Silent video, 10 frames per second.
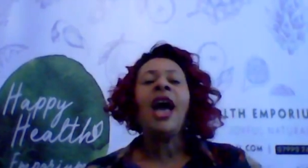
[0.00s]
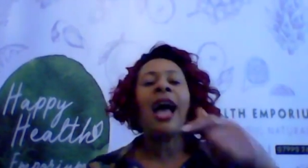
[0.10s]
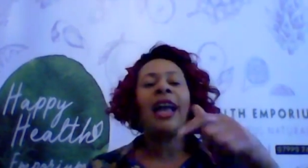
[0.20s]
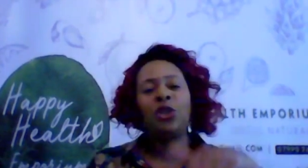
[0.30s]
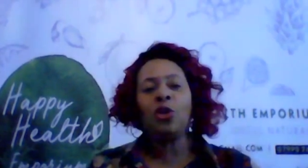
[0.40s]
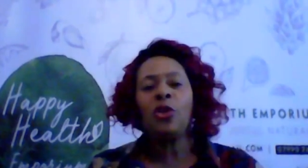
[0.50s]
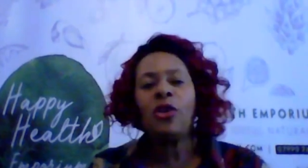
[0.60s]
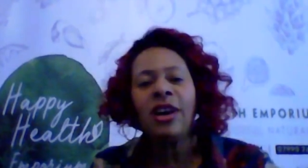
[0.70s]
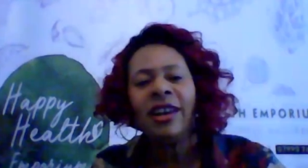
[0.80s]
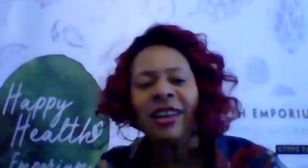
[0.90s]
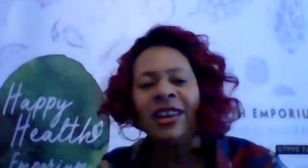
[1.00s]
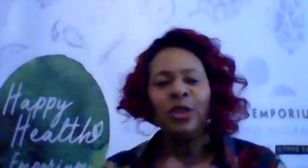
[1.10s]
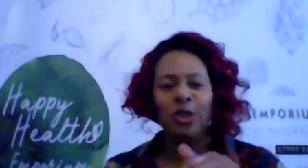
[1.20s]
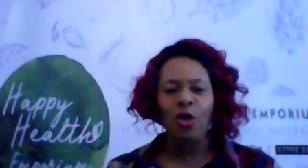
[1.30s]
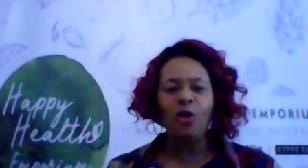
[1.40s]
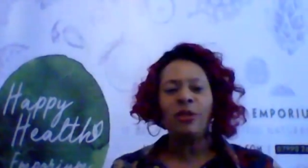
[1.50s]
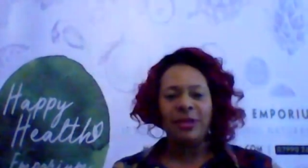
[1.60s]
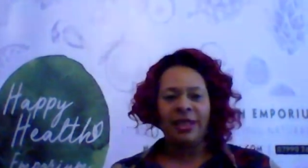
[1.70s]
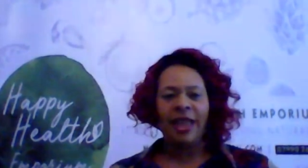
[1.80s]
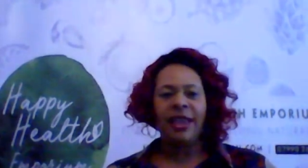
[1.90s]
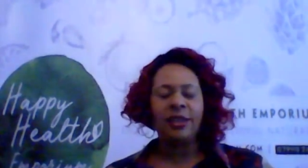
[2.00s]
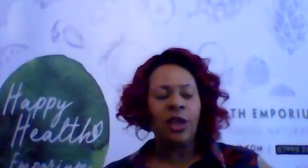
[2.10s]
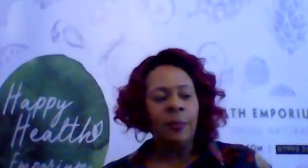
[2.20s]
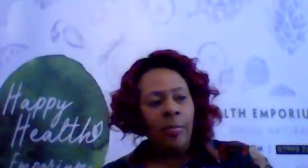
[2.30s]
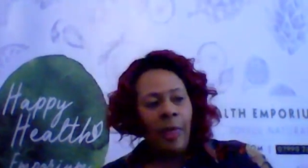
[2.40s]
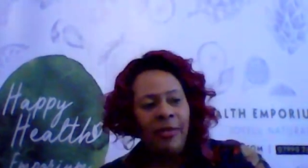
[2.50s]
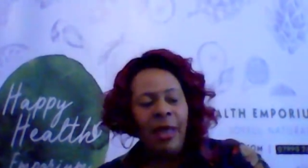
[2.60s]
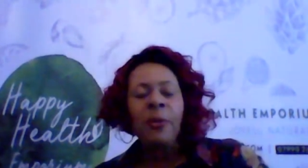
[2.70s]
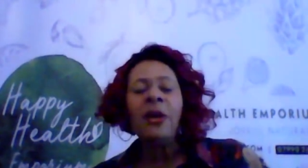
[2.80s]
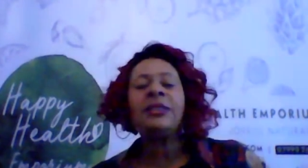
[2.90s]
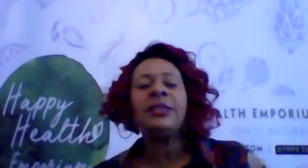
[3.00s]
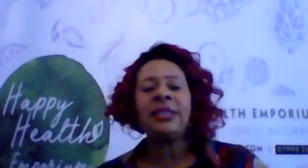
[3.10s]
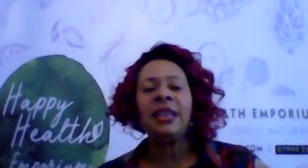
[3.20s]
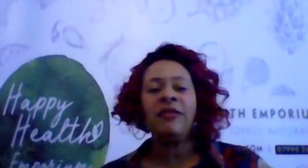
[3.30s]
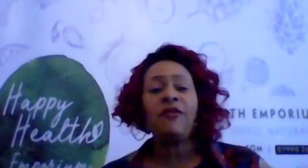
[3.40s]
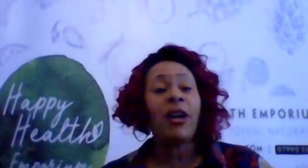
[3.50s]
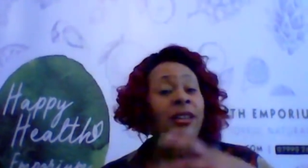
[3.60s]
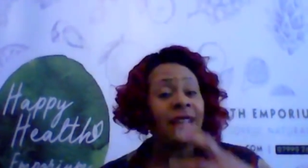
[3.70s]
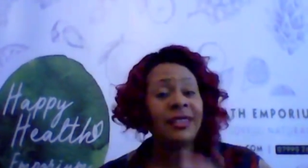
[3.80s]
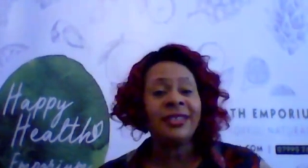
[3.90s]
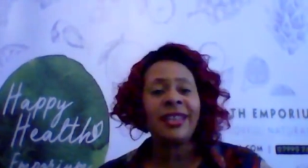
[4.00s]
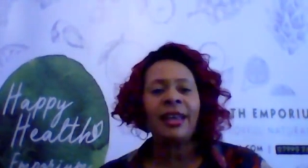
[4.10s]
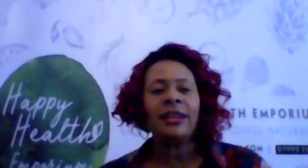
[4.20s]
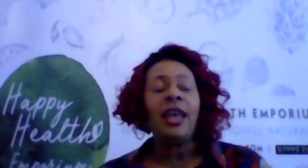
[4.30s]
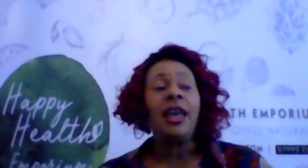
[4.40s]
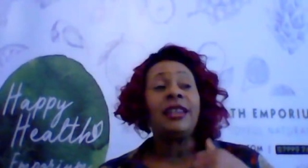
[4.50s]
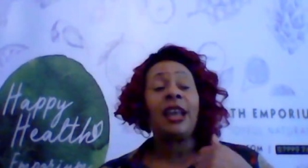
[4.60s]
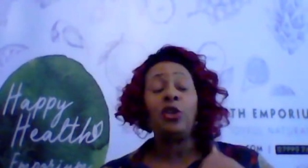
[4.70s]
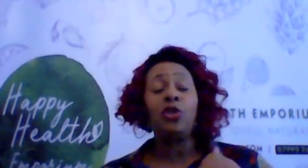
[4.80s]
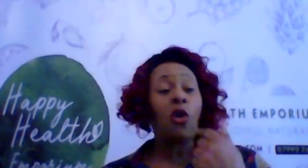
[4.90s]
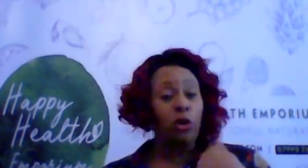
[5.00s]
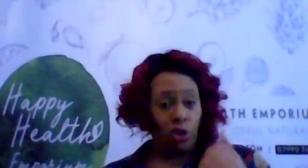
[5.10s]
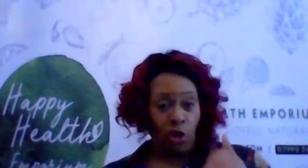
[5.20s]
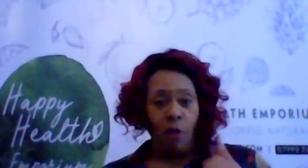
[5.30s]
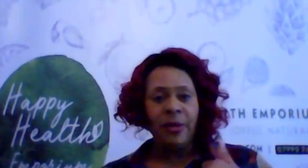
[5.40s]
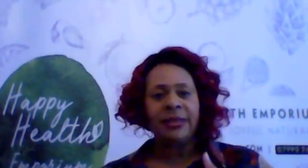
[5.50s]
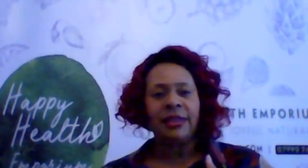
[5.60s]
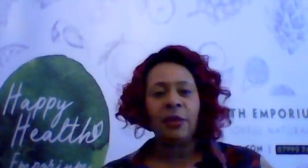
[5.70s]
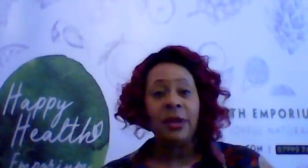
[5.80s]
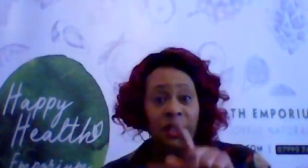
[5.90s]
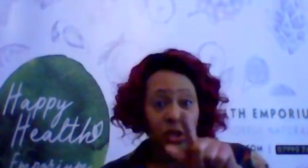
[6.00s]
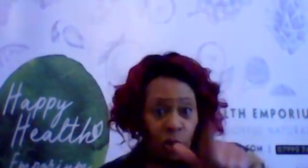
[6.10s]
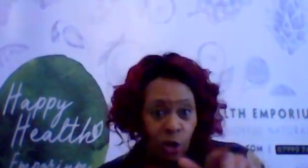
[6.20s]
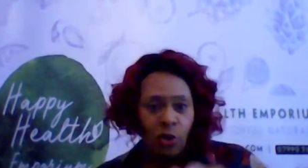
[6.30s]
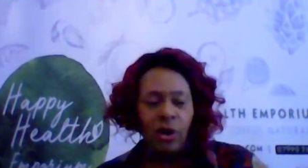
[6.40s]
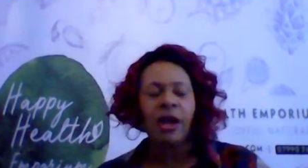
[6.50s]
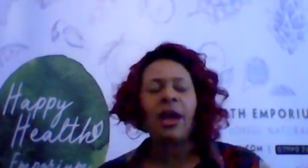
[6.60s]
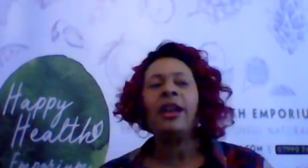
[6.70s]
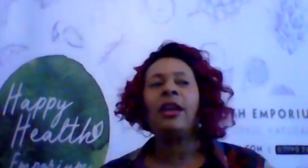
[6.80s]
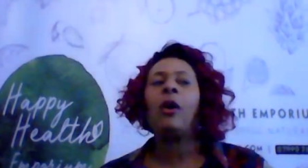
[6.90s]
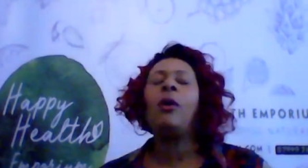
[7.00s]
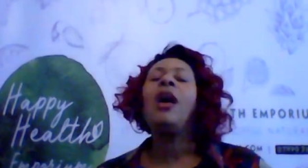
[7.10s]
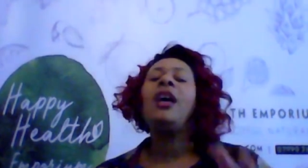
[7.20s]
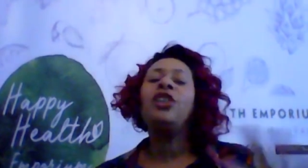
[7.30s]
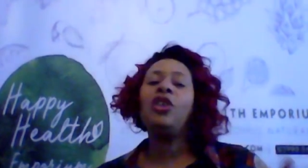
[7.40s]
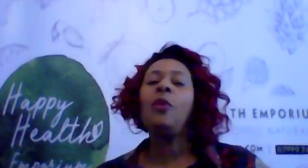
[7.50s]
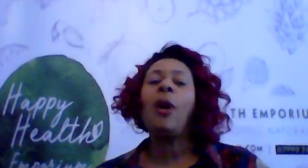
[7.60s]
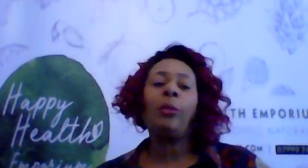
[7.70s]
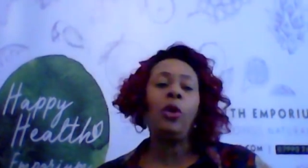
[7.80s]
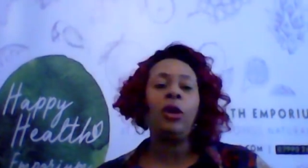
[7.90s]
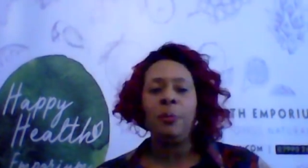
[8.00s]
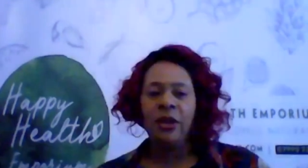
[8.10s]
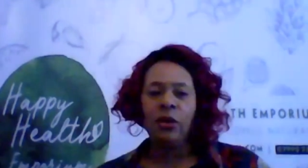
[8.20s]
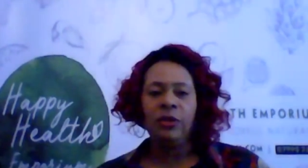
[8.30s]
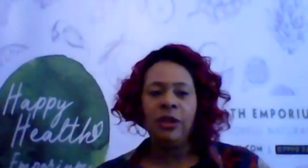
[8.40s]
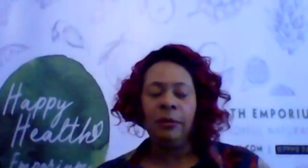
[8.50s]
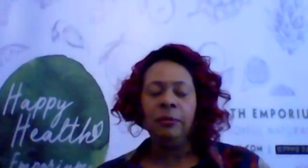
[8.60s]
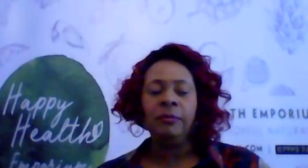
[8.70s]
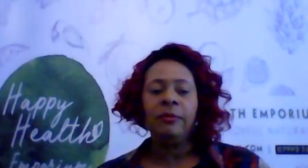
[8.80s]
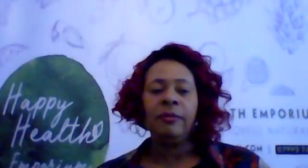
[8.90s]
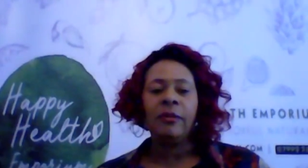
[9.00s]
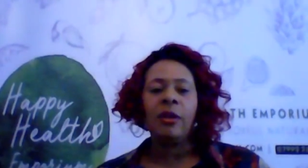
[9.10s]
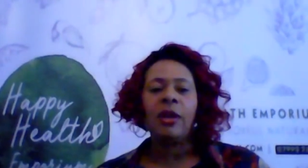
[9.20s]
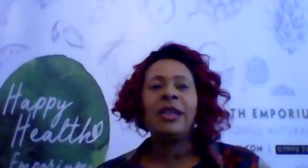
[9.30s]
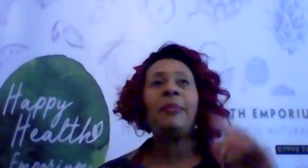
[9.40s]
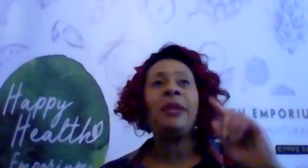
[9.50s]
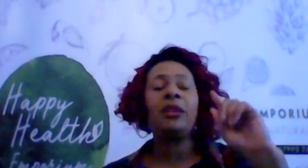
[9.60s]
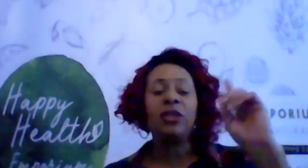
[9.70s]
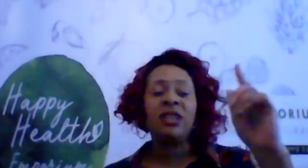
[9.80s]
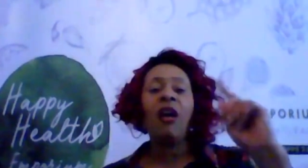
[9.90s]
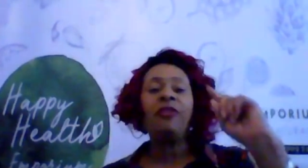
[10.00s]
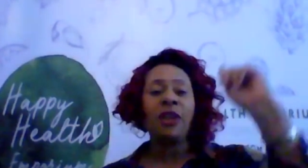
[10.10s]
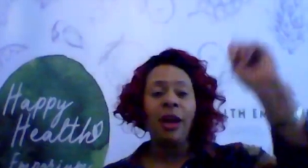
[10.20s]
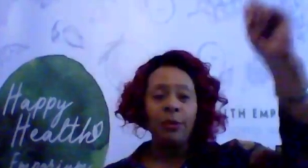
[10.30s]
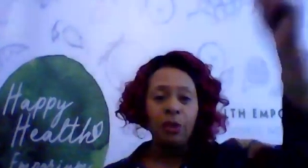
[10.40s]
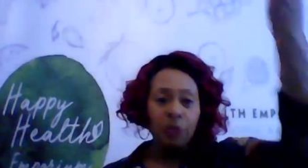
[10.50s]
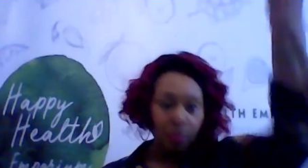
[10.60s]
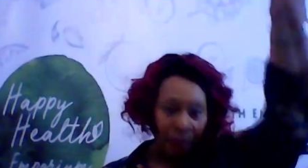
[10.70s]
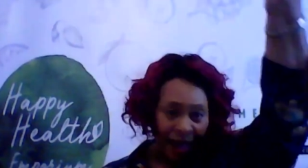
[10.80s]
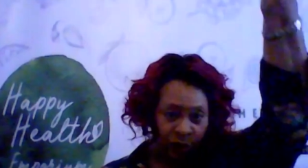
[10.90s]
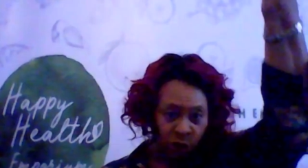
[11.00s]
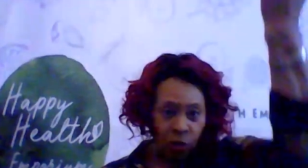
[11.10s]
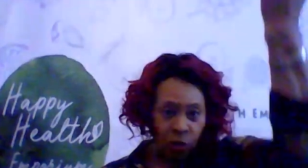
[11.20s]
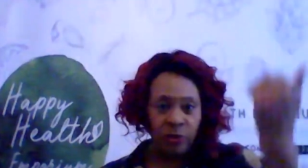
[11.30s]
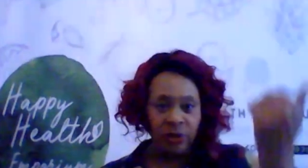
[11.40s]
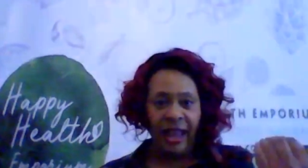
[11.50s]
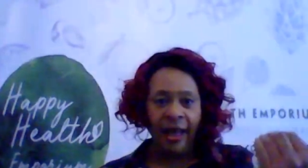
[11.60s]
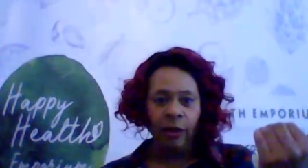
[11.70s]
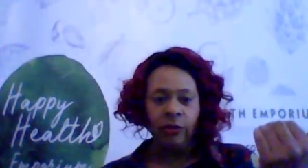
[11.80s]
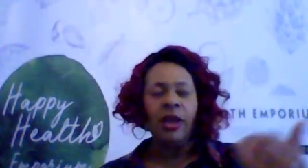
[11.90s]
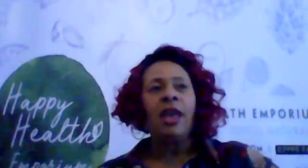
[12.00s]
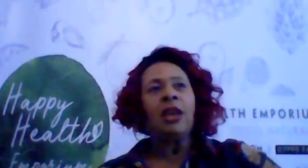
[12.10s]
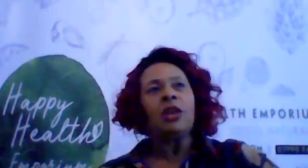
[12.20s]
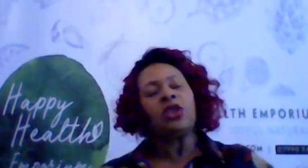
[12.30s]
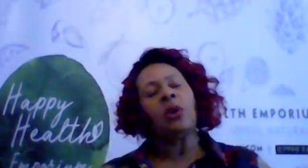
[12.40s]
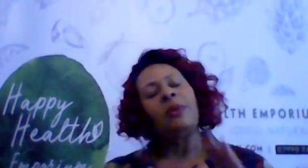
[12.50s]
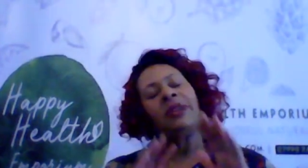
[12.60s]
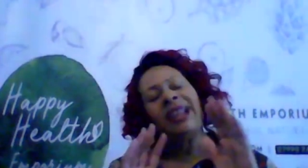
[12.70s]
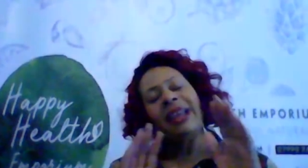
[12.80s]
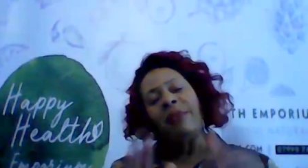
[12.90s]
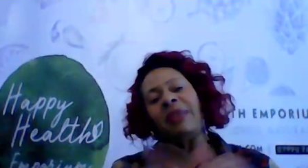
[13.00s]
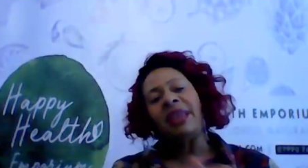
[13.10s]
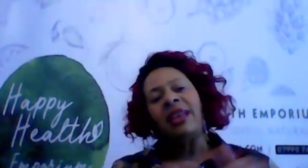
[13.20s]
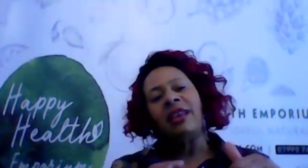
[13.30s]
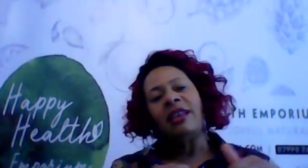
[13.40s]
And you're on stage, and that person's sitting in front and they're sad. Now, your job as a comedian is to look and kind of go, you know what, I'm not going to pick on them. Because laughter comes from the back and trickles down. So let me,